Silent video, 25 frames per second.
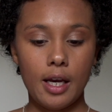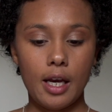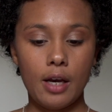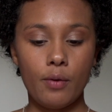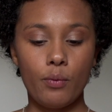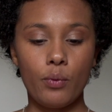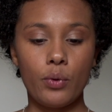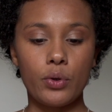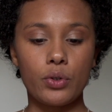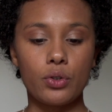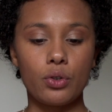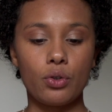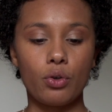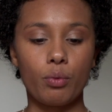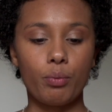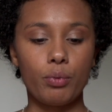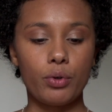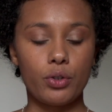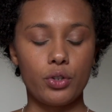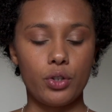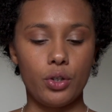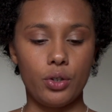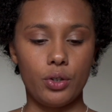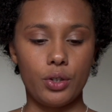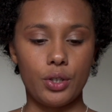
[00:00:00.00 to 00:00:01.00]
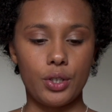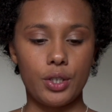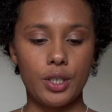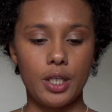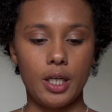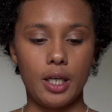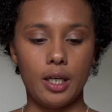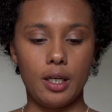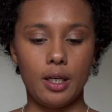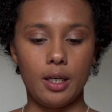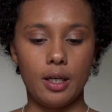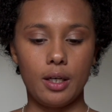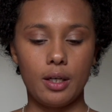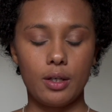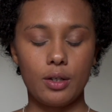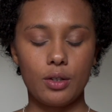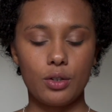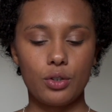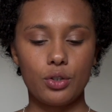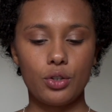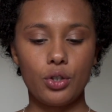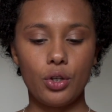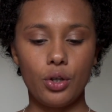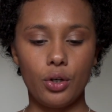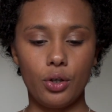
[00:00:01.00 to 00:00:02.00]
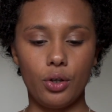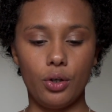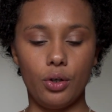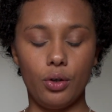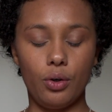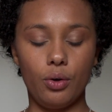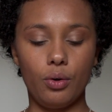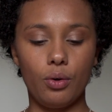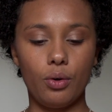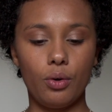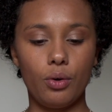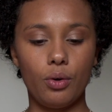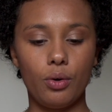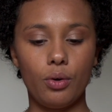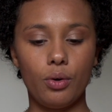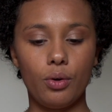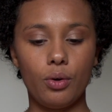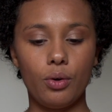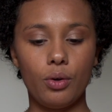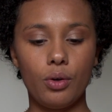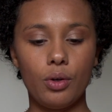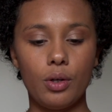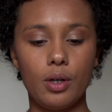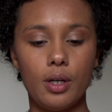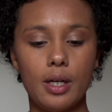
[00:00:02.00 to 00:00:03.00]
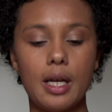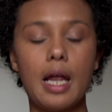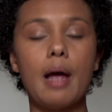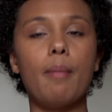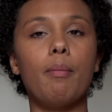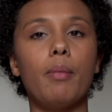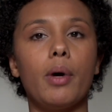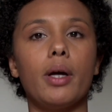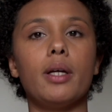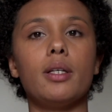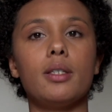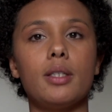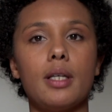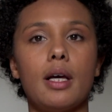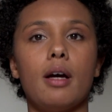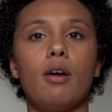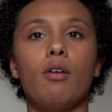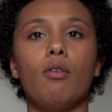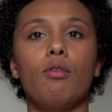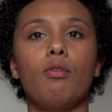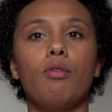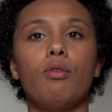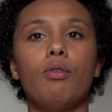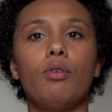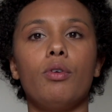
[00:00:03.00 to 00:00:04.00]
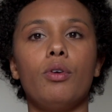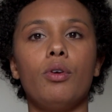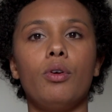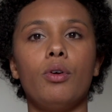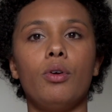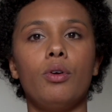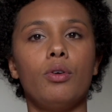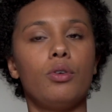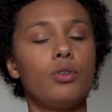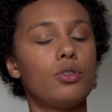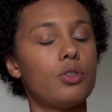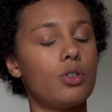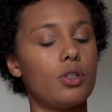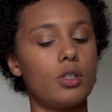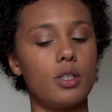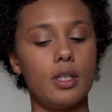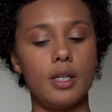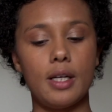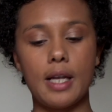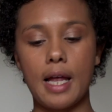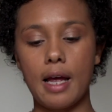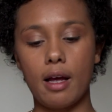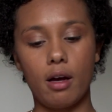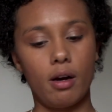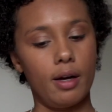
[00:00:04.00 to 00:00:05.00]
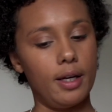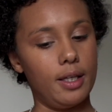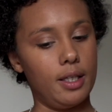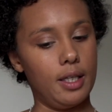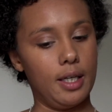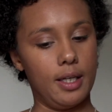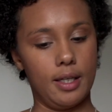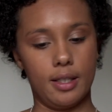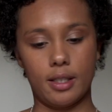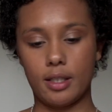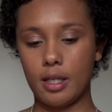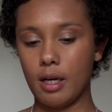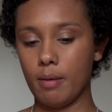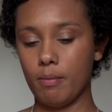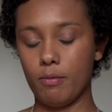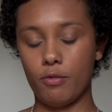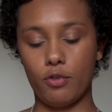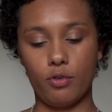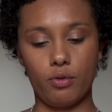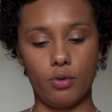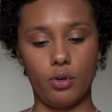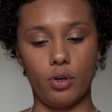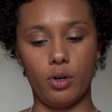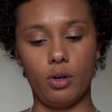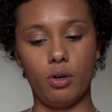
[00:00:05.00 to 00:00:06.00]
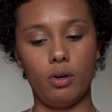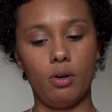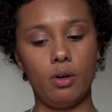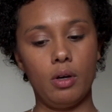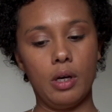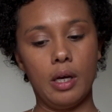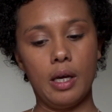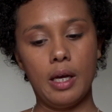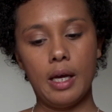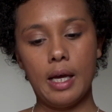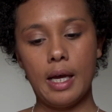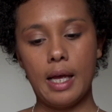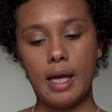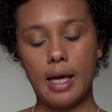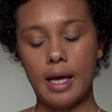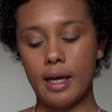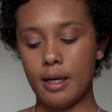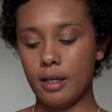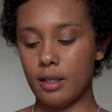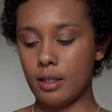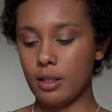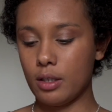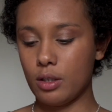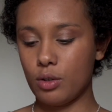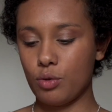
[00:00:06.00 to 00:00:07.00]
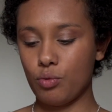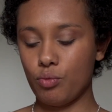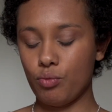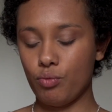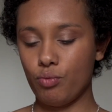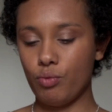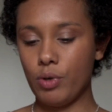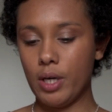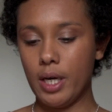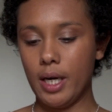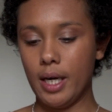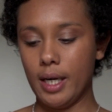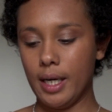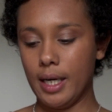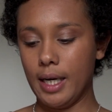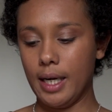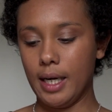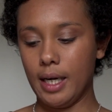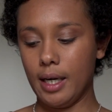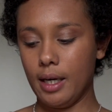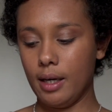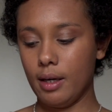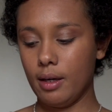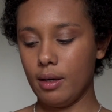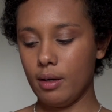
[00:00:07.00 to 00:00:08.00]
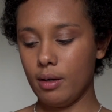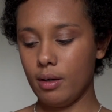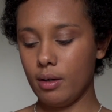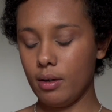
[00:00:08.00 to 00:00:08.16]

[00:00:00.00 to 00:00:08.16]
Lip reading: it was an opportunity to let myself just let ideas come through and really